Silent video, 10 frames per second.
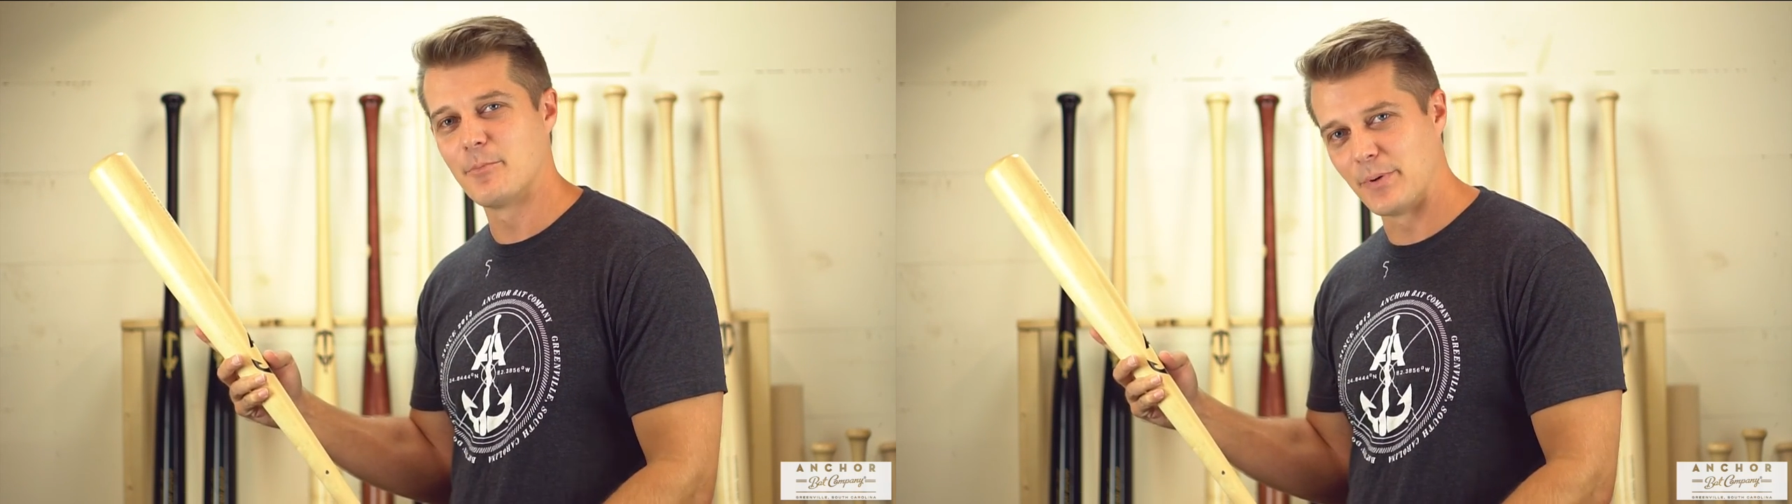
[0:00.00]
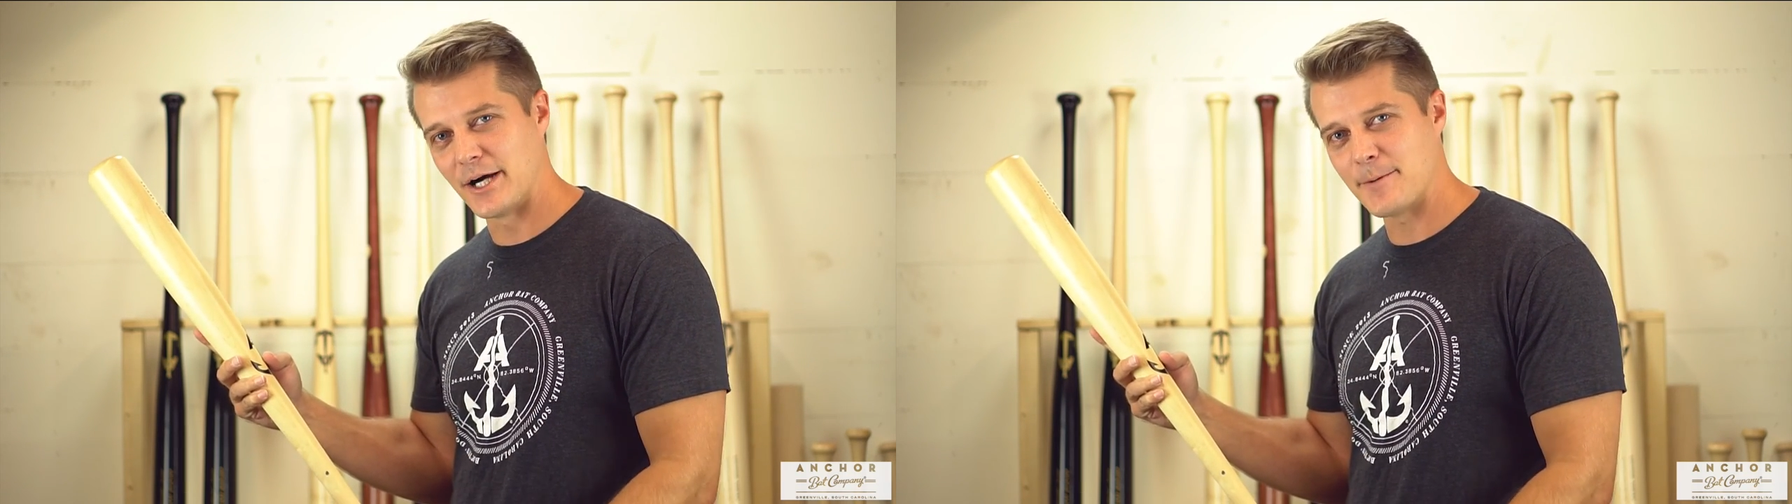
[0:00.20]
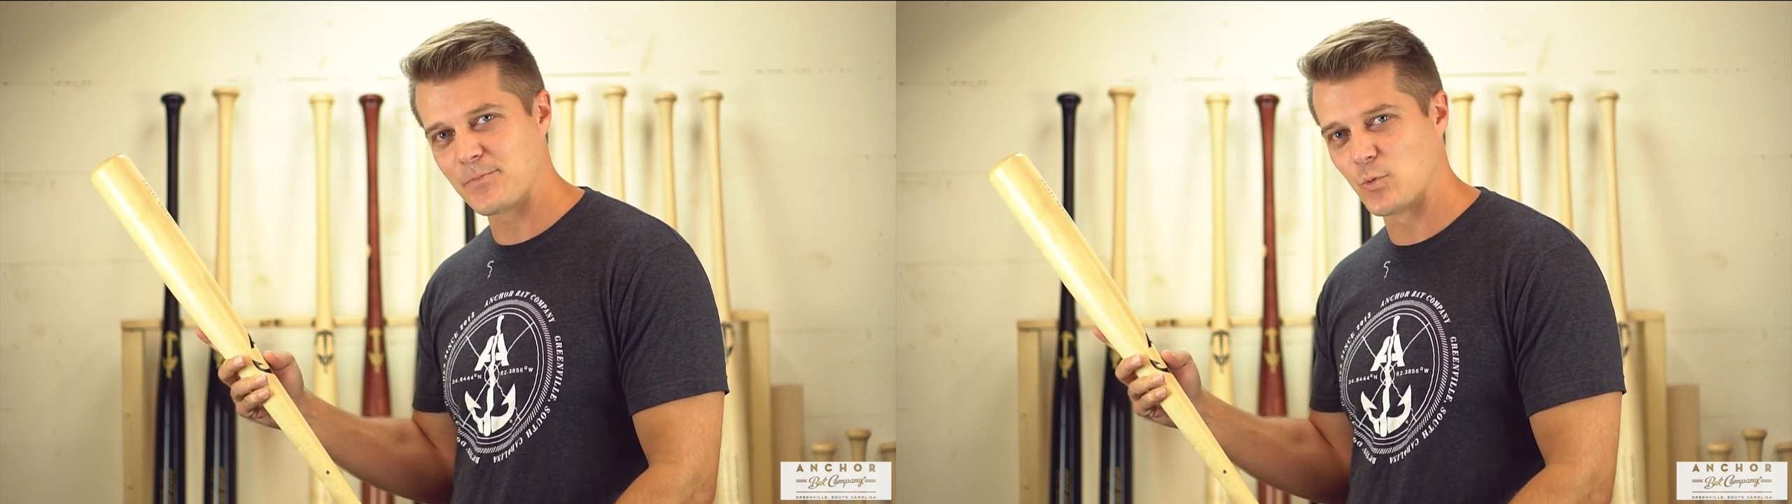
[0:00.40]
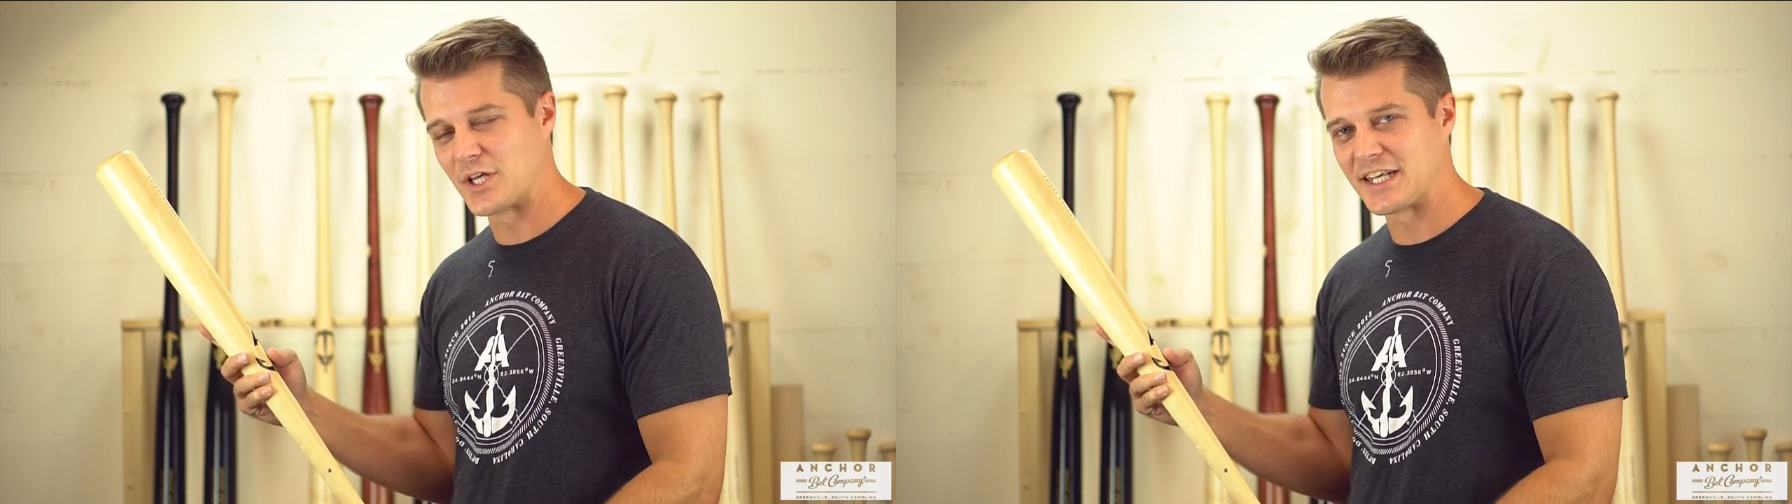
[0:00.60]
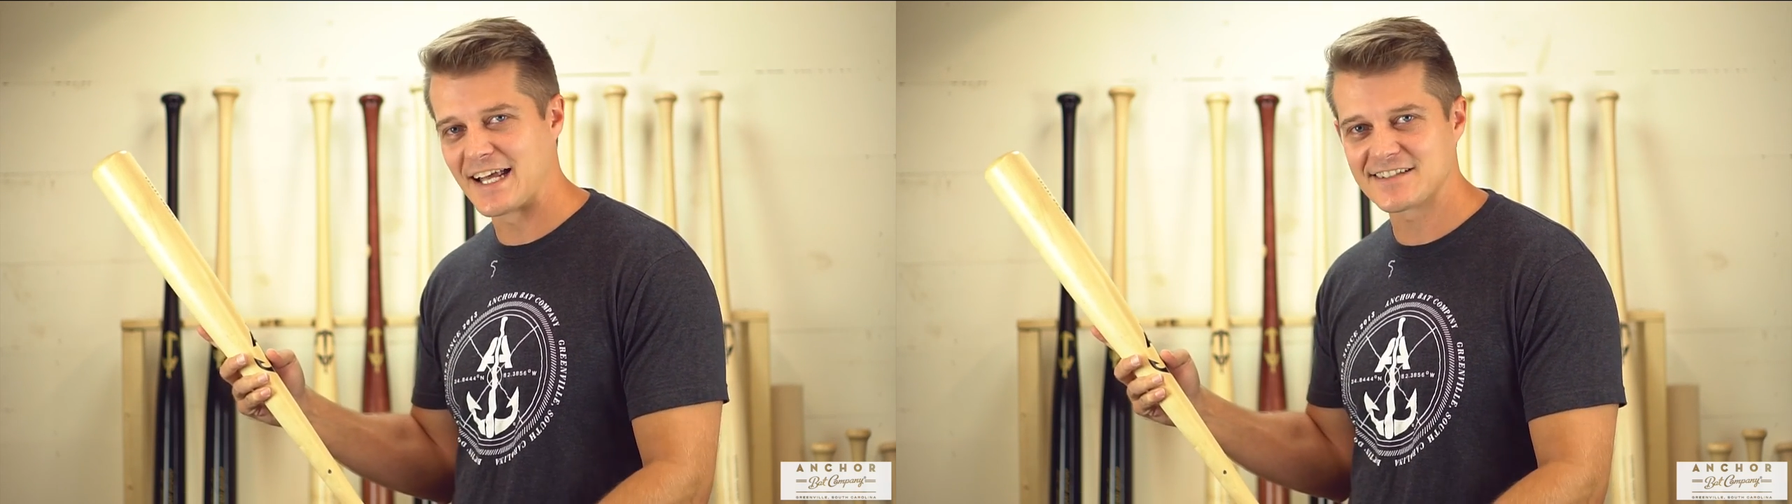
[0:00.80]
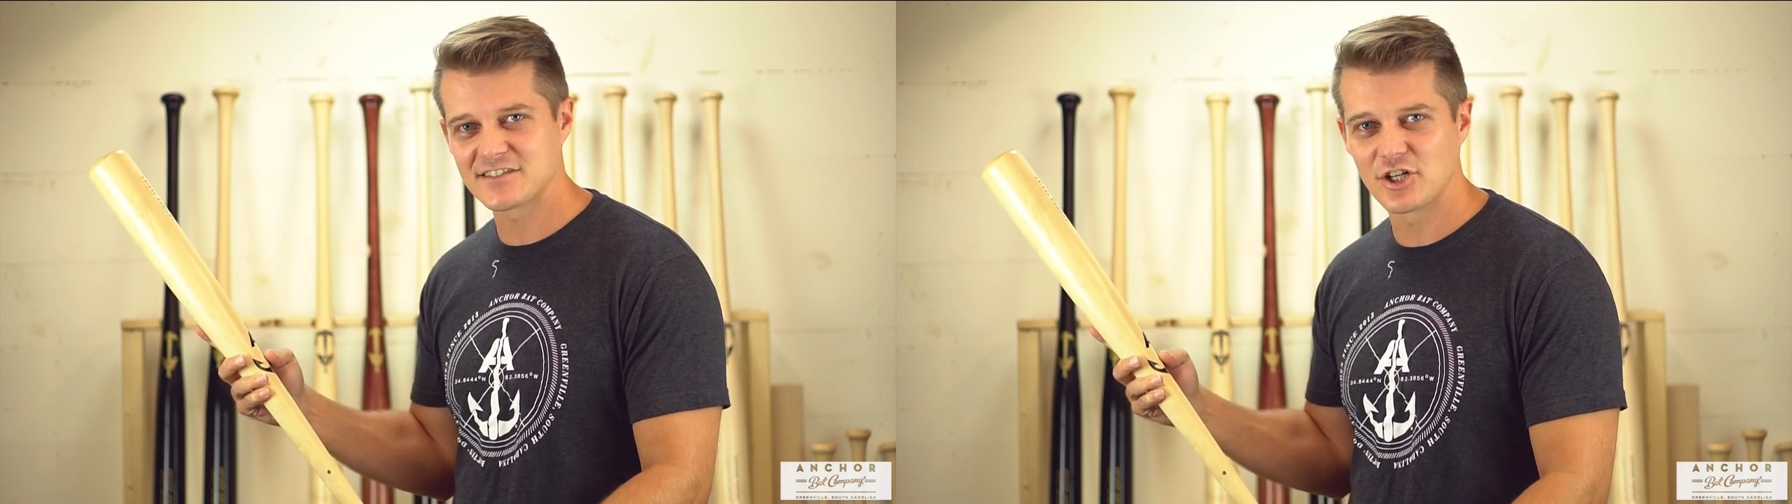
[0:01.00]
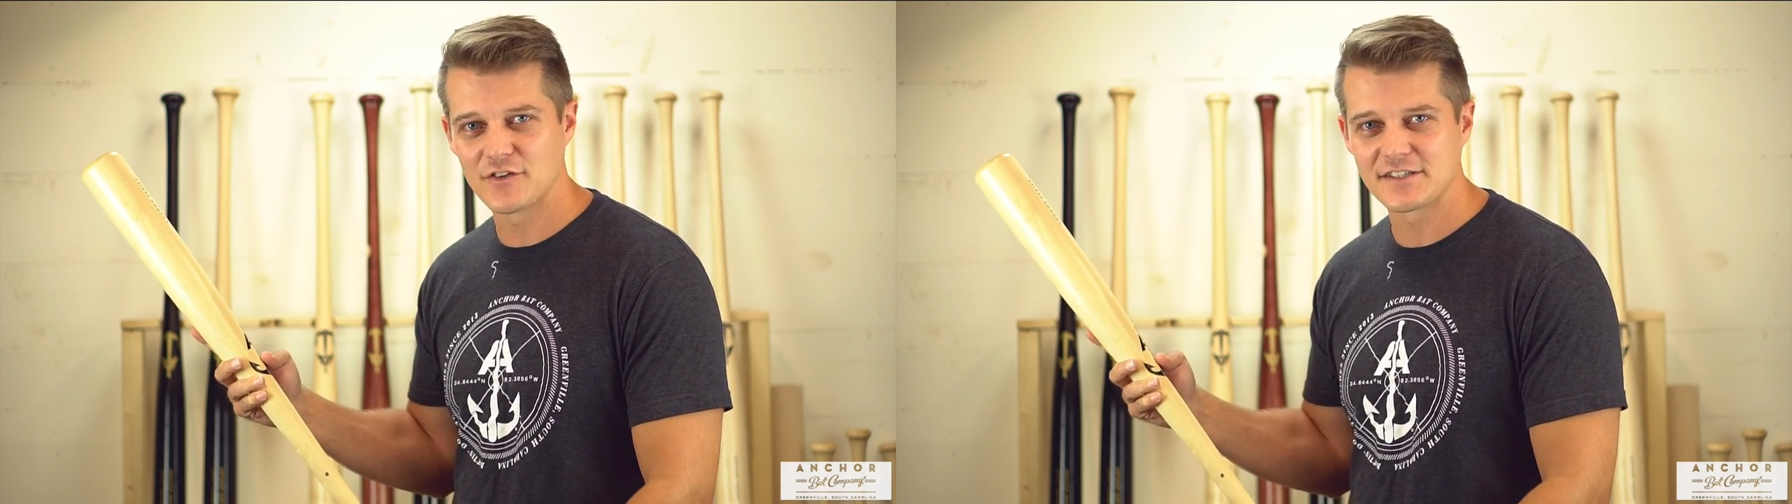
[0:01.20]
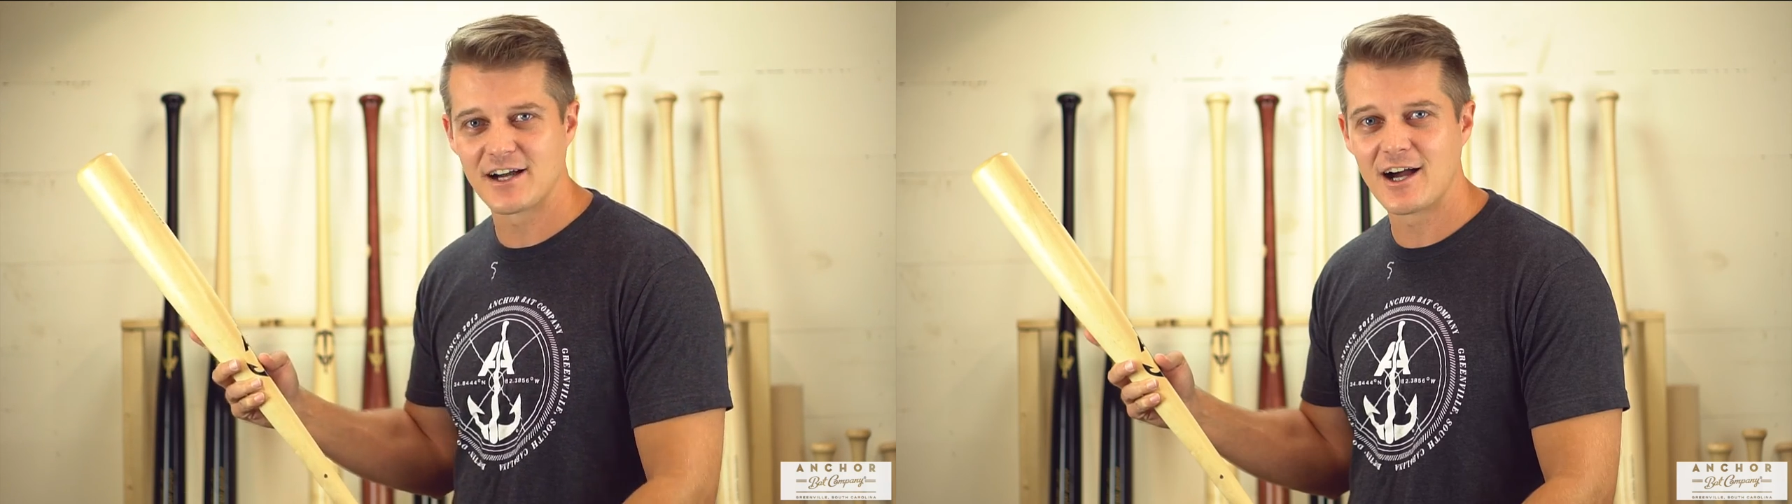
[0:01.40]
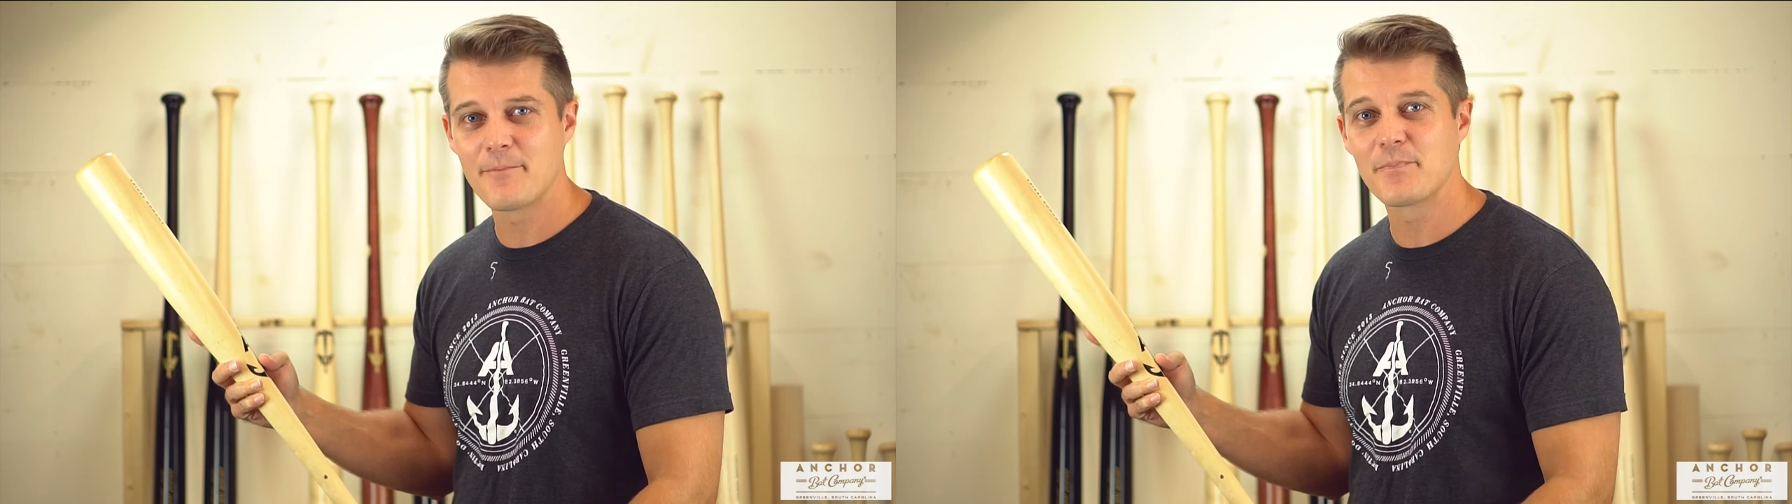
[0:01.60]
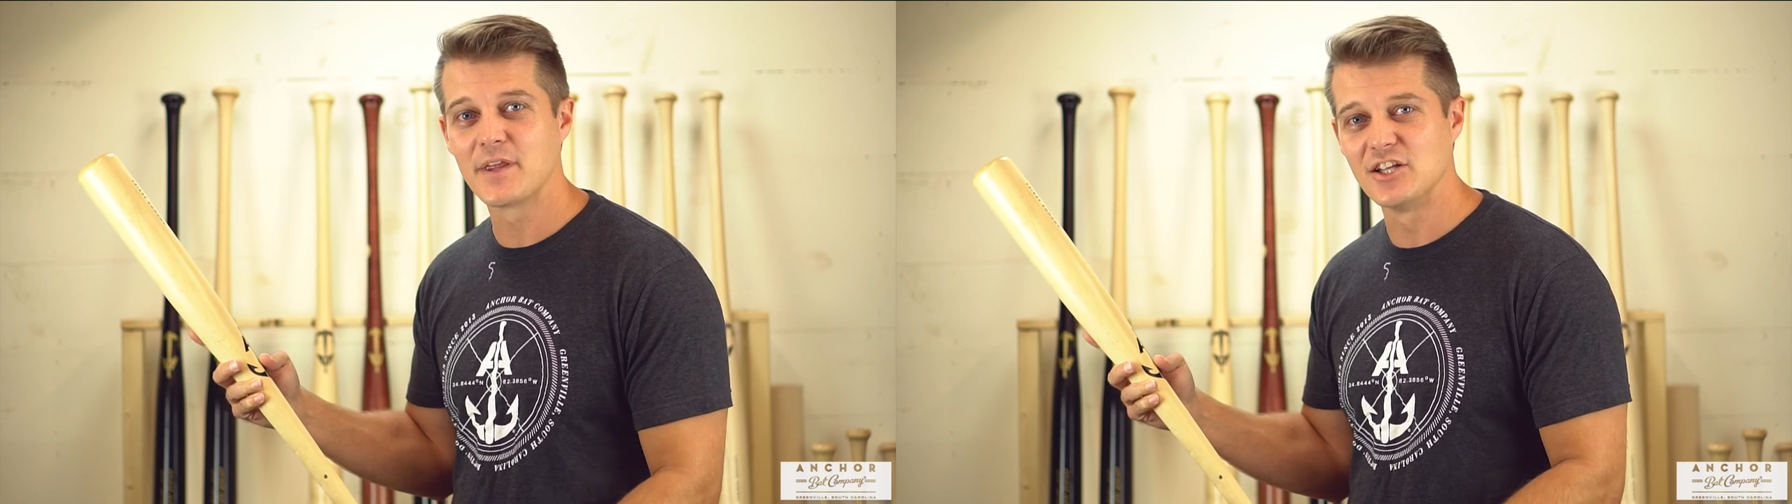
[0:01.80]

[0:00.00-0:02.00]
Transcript: But we get asked it all the time